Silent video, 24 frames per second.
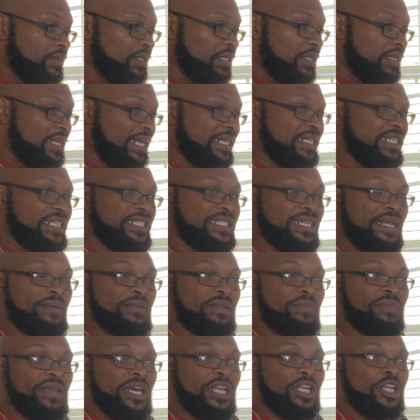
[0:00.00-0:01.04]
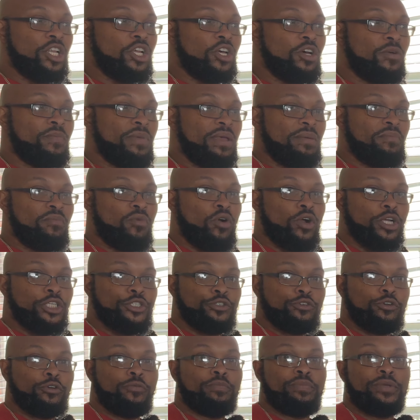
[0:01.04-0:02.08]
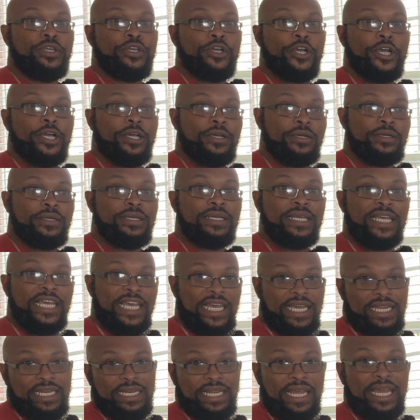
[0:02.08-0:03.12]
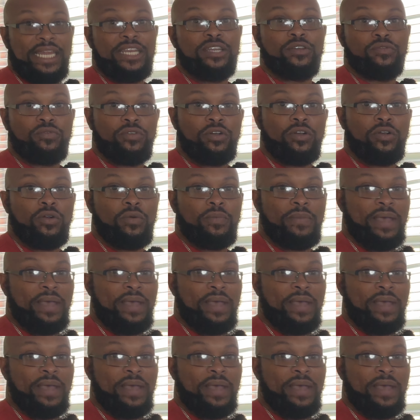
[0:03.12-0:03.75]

They just seem to be a little bit more droopier in the room.